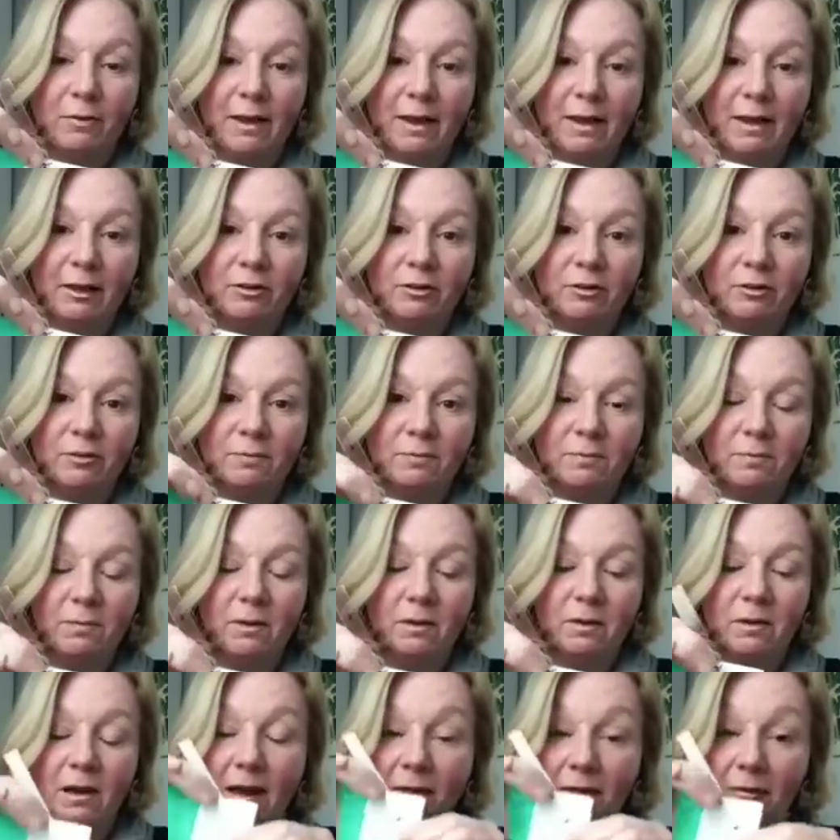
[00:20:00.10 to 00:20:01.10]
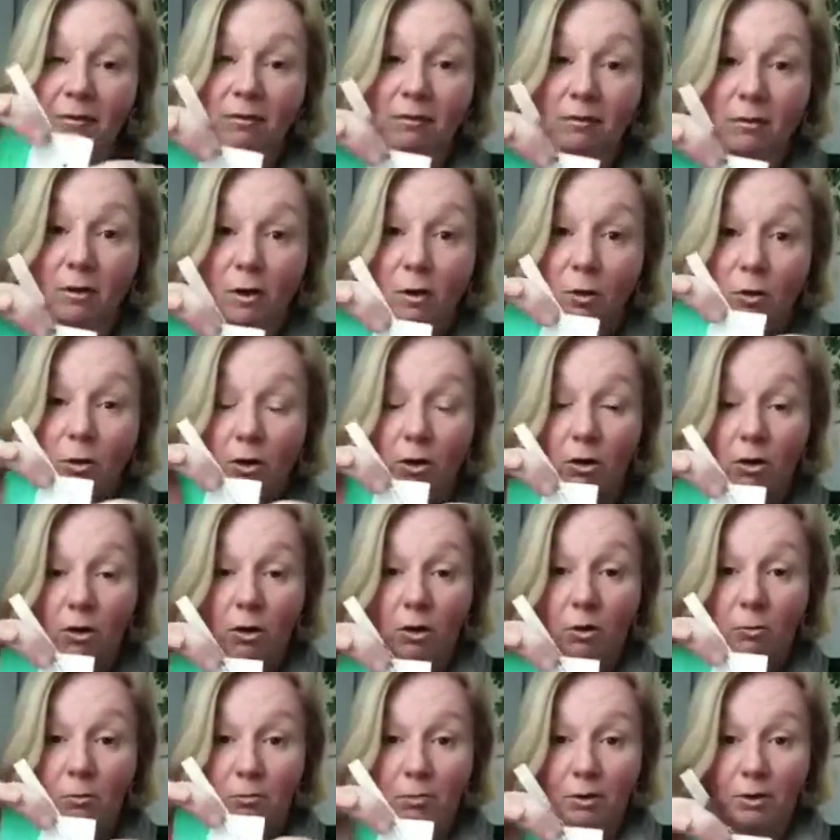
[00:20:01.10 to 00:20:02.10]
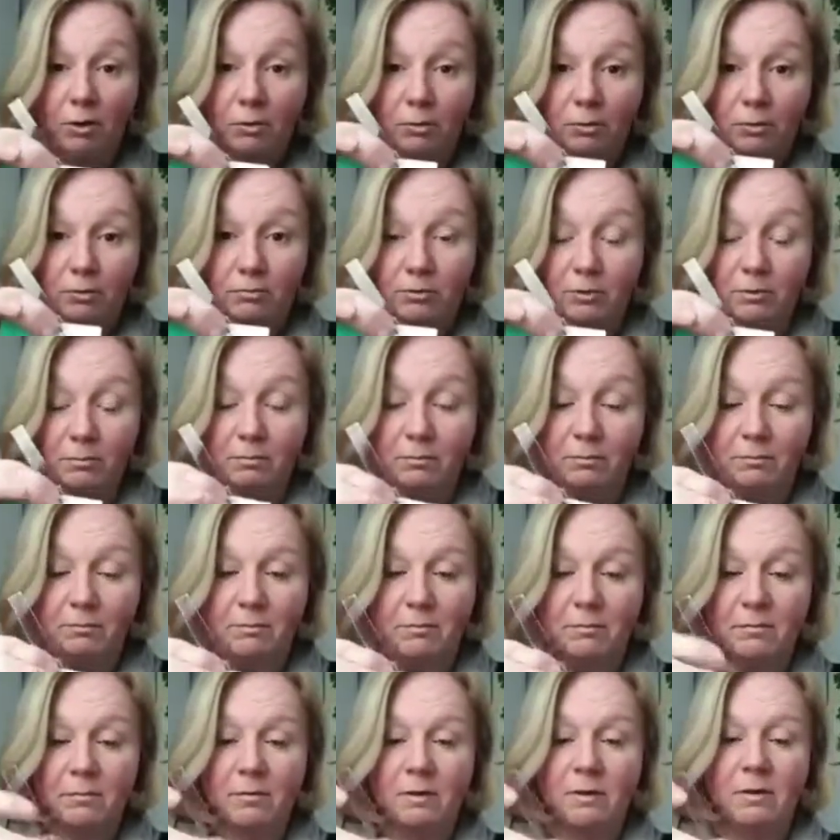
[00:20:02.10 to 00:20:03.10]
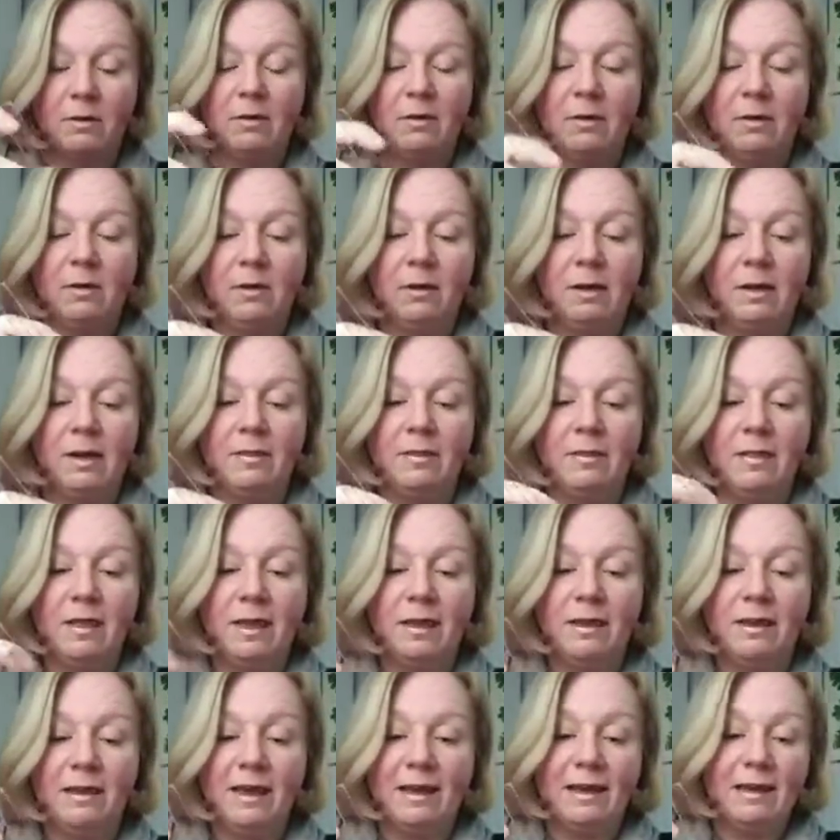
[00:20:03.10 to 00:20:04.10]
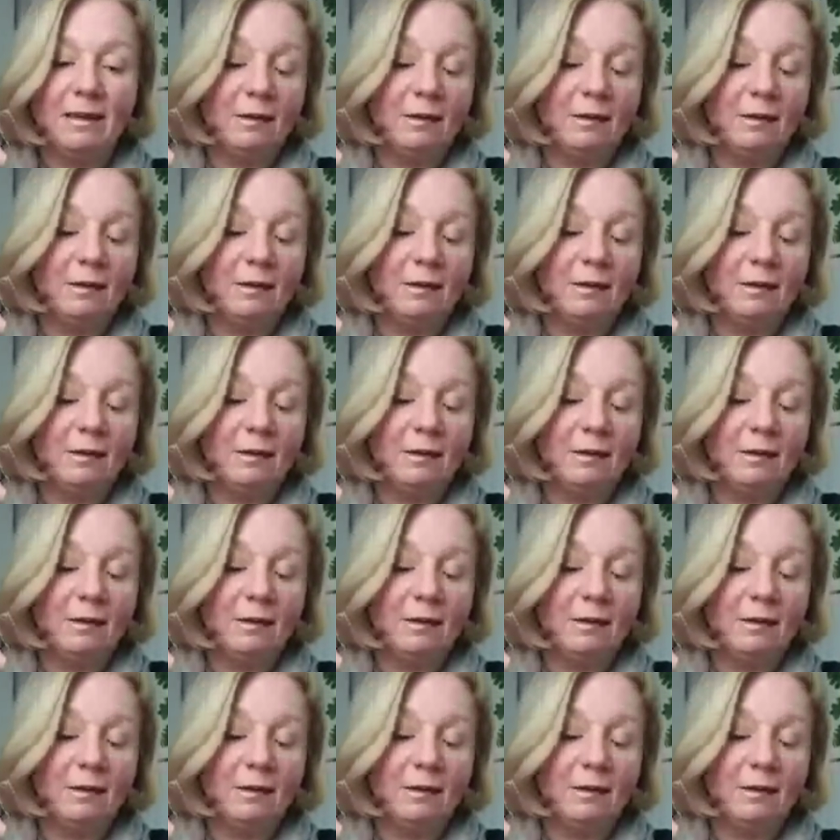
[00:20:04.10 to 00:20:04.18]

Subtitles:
that, and sew along both of them. And then that